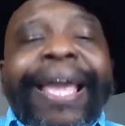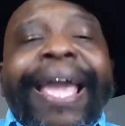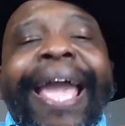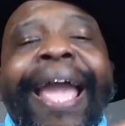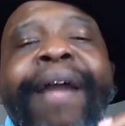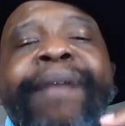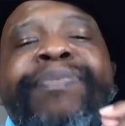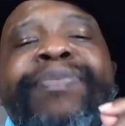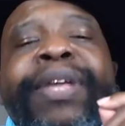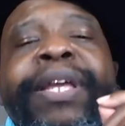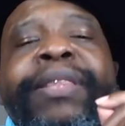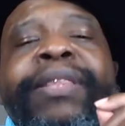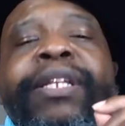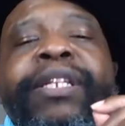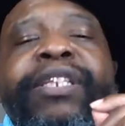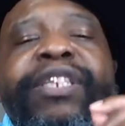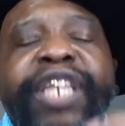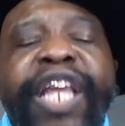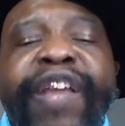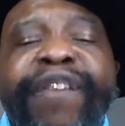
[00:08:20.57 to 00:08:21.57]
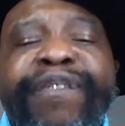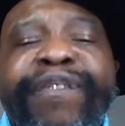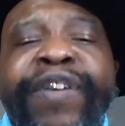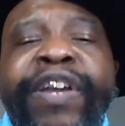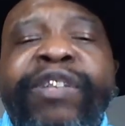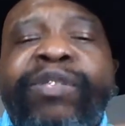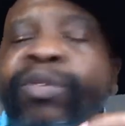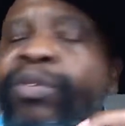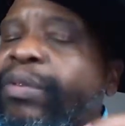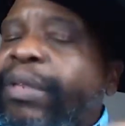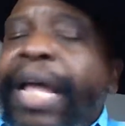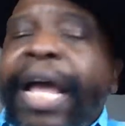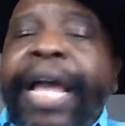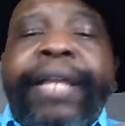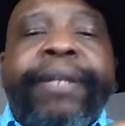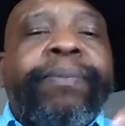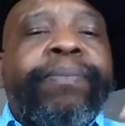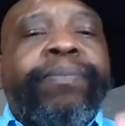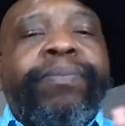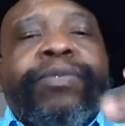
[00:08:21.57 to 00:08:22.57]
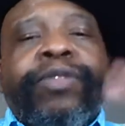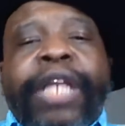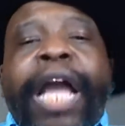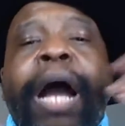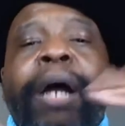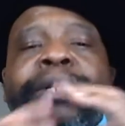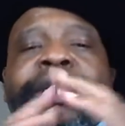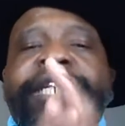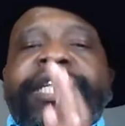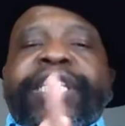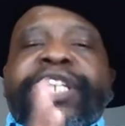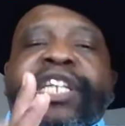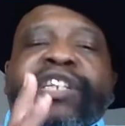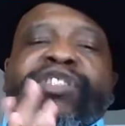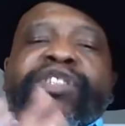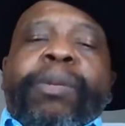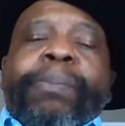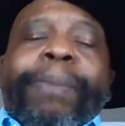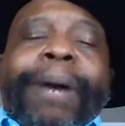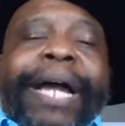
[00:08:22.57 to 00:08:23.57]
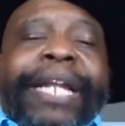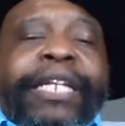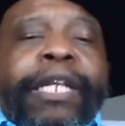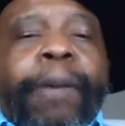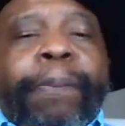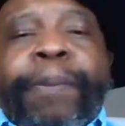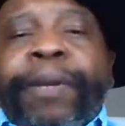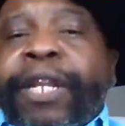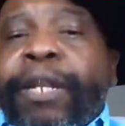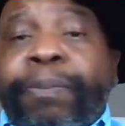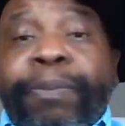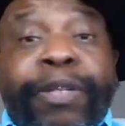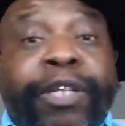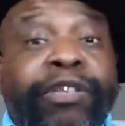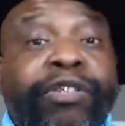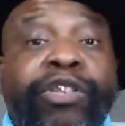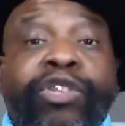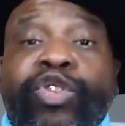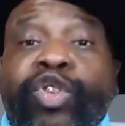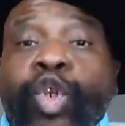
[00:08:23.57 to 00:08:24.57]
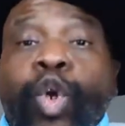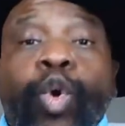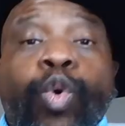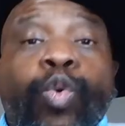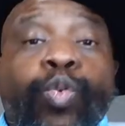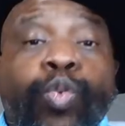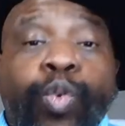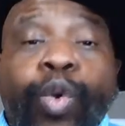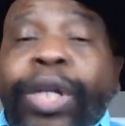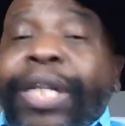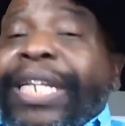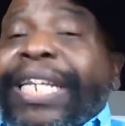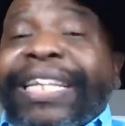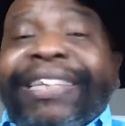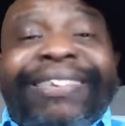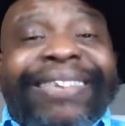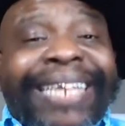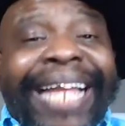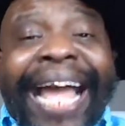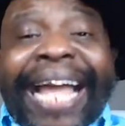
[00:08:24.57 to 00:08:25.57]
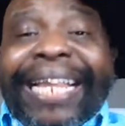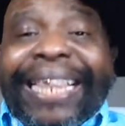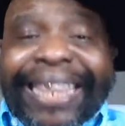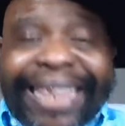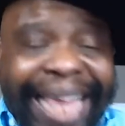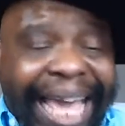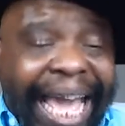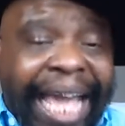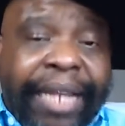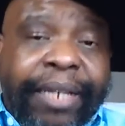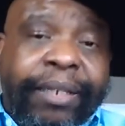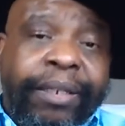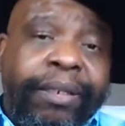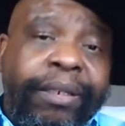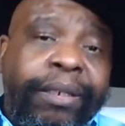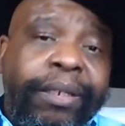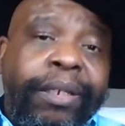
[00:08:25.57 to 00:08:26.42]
and then the defense was like, y'all need to get somebody up in it because this dude really is not that.